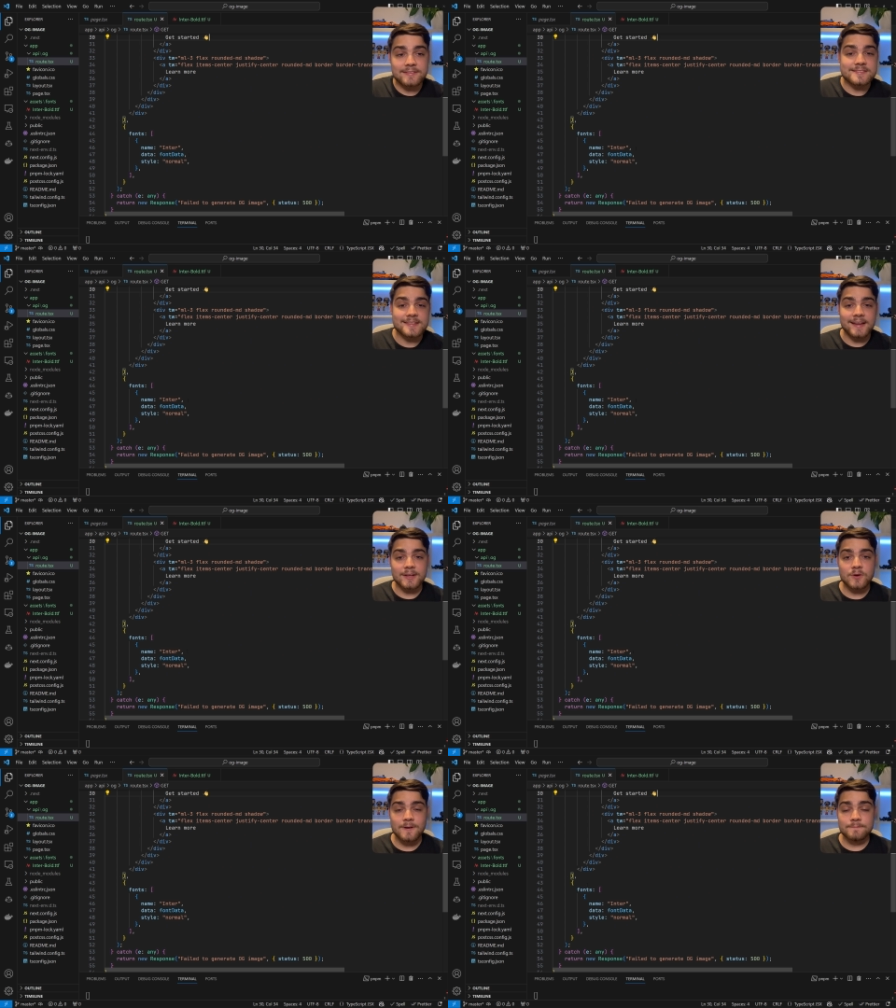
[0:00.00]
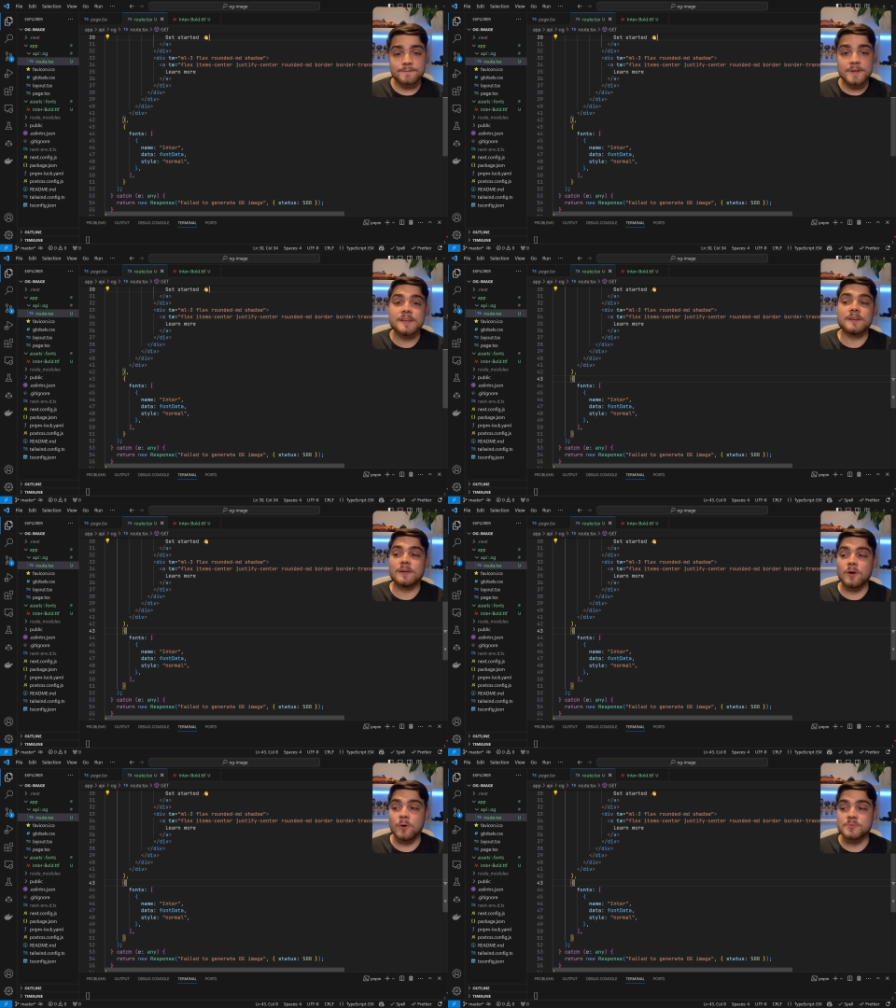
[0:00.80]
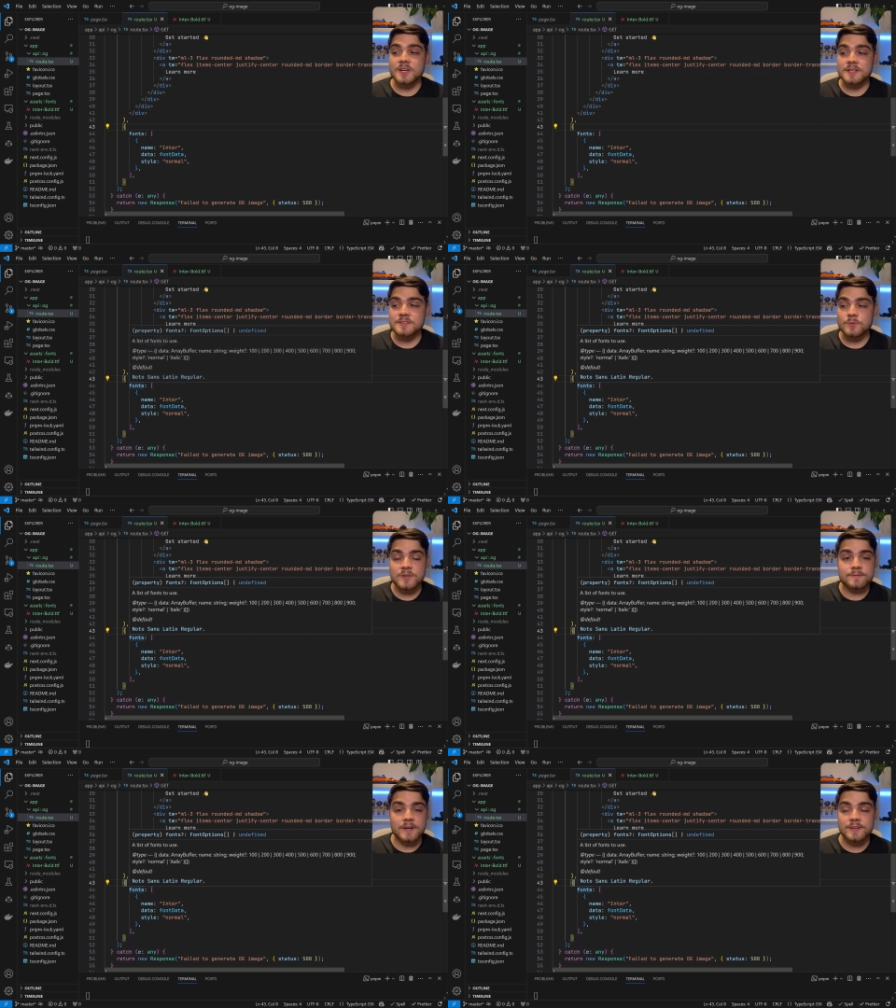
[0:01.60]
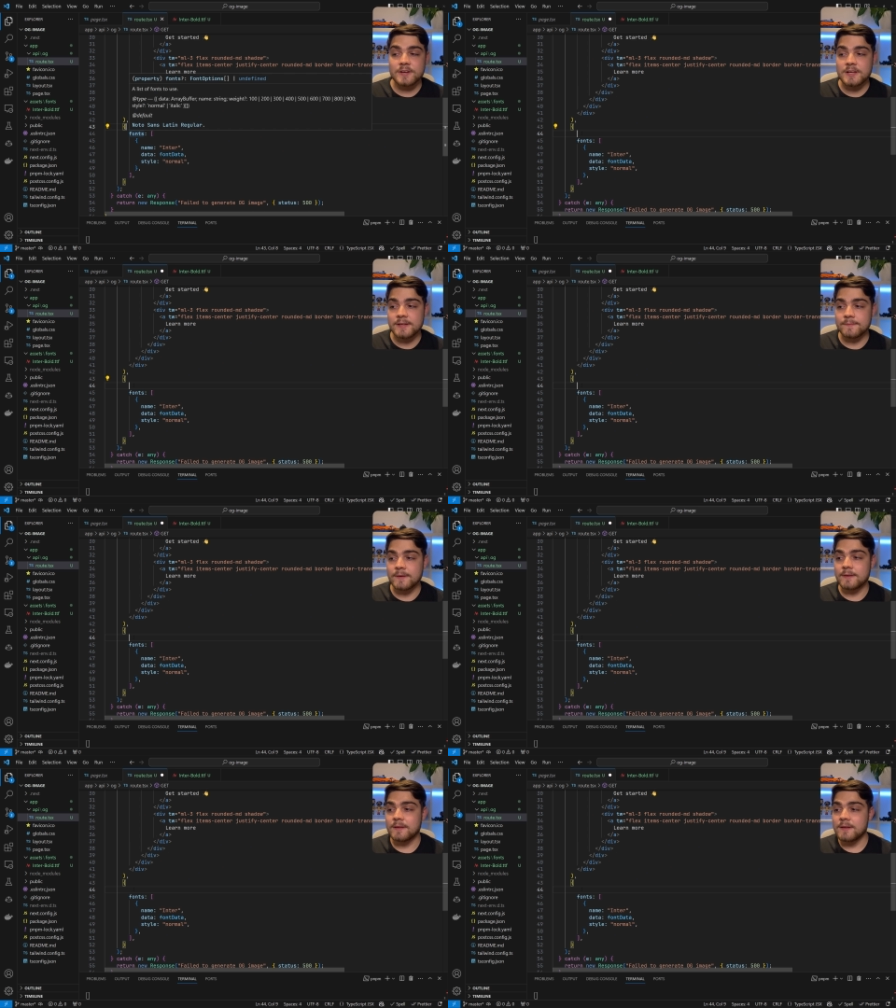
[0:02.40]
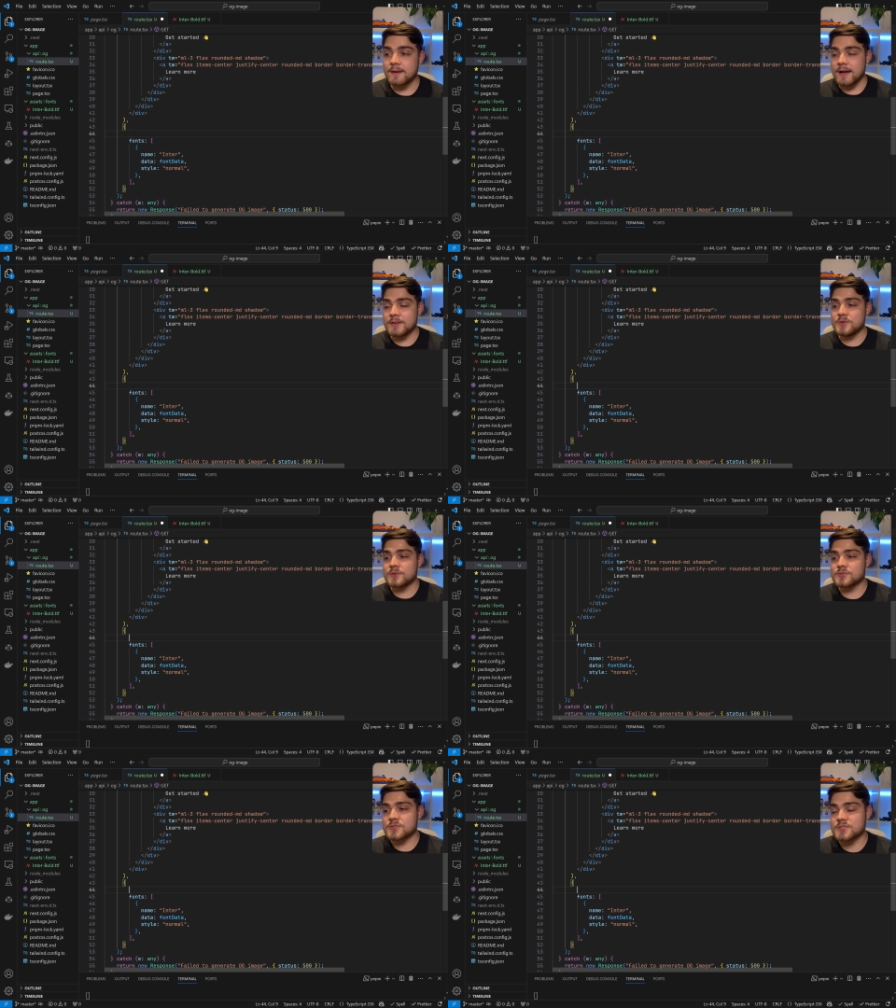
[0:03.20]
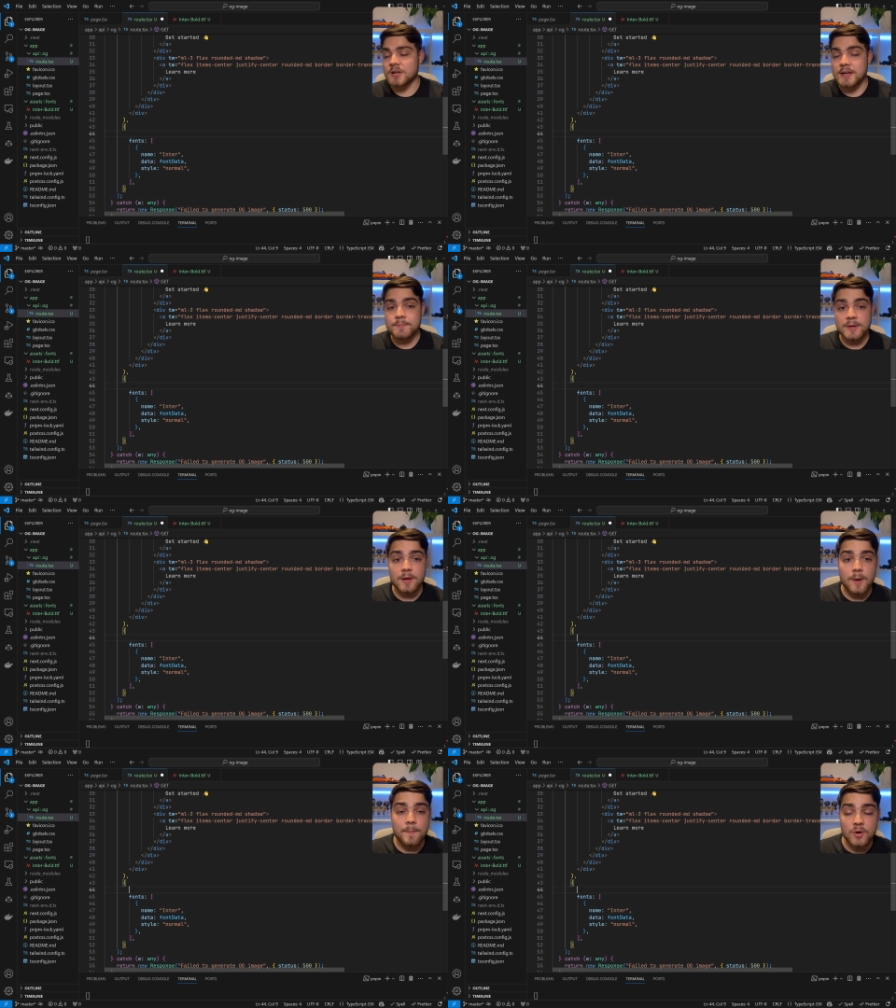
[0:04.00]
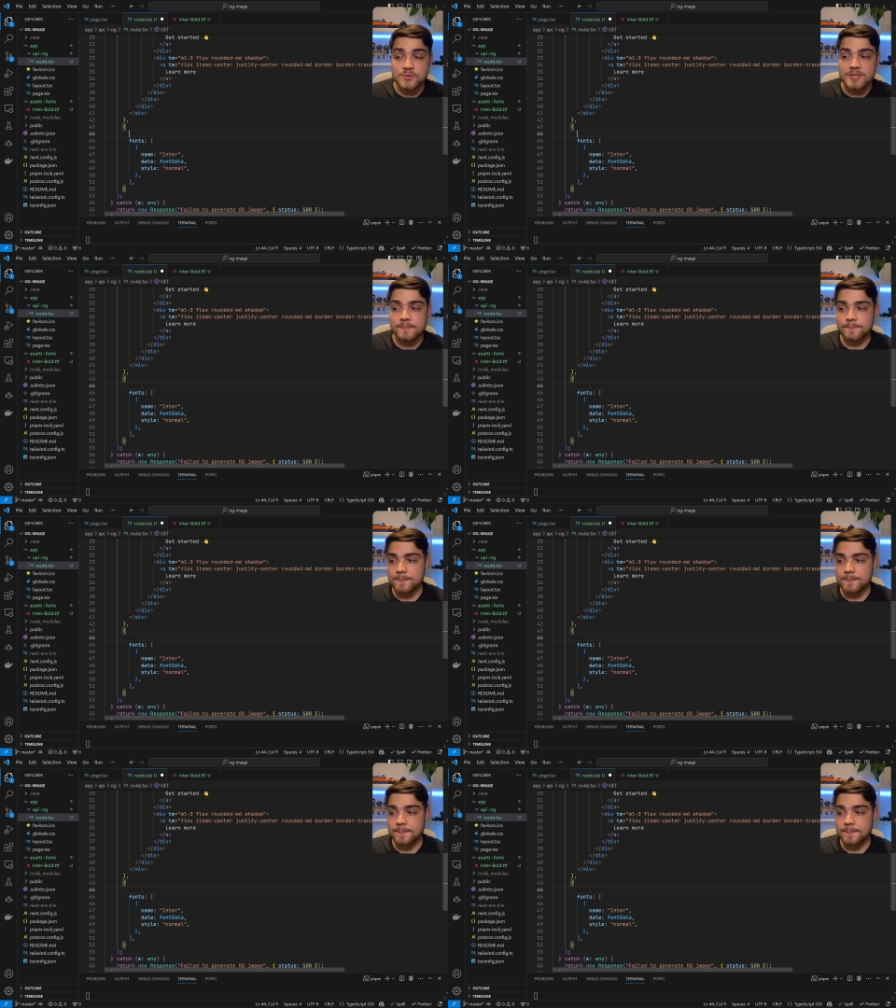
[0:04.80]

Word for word: into that config object that we defined earlier, and you can just type emoji.